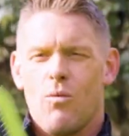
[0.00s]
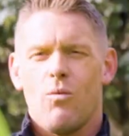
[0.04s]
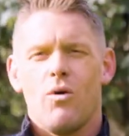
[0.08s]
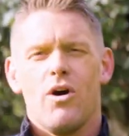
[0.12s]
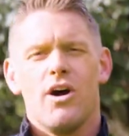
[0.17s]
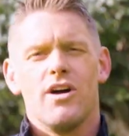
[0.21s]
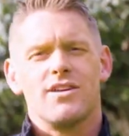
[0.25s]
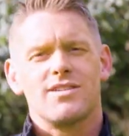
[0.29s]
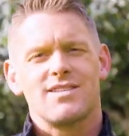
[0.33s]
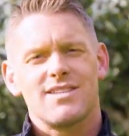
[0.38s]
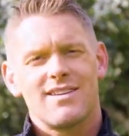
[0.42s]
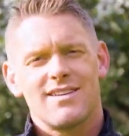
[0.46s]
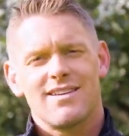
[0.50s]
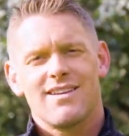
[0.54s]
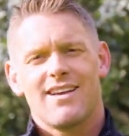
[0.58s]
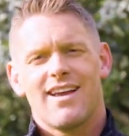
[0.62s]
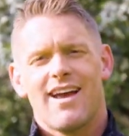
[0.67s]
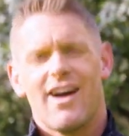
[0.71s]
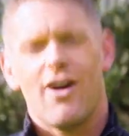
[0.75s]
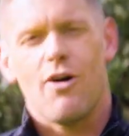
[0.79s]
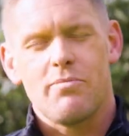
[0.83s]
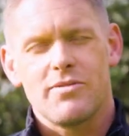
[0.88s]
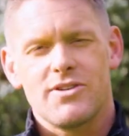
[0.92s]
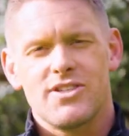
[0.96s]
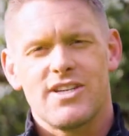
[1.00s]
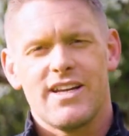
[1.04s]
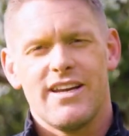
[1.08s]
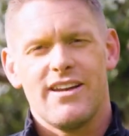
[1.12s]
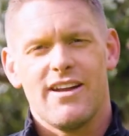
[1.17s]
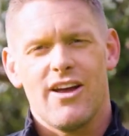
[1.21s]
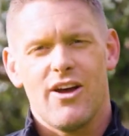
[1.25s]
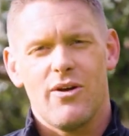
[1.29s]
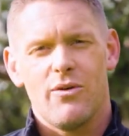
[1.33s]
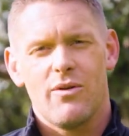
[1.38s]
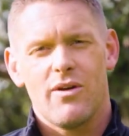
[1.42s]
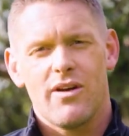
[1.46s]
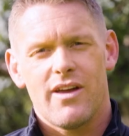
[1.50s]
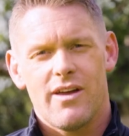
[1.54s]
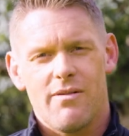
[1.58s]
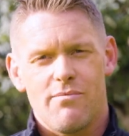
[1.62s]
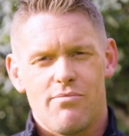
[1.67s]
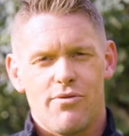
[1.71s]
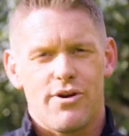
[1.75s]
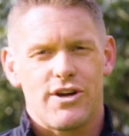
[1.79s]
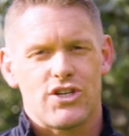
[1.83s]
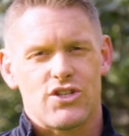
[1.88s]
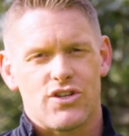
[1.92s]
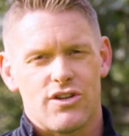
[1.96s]
Worst Al Pacino
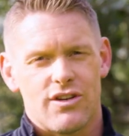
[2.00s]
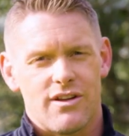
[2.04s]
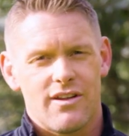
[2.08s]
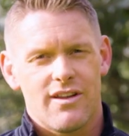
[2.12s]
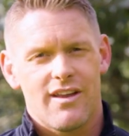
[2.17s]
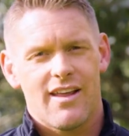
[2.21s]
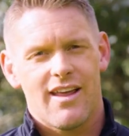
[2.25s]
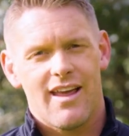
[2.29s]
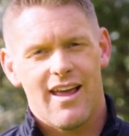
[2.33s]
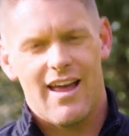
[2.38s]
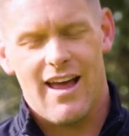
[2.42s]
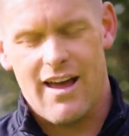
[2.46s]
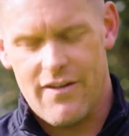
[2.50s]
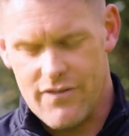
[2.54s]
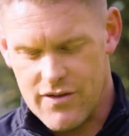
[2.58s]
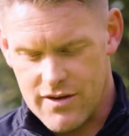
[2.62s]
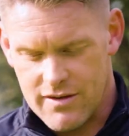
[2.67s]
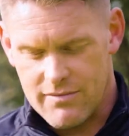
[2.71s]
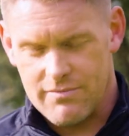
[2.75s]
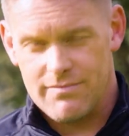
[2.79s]
impression ever.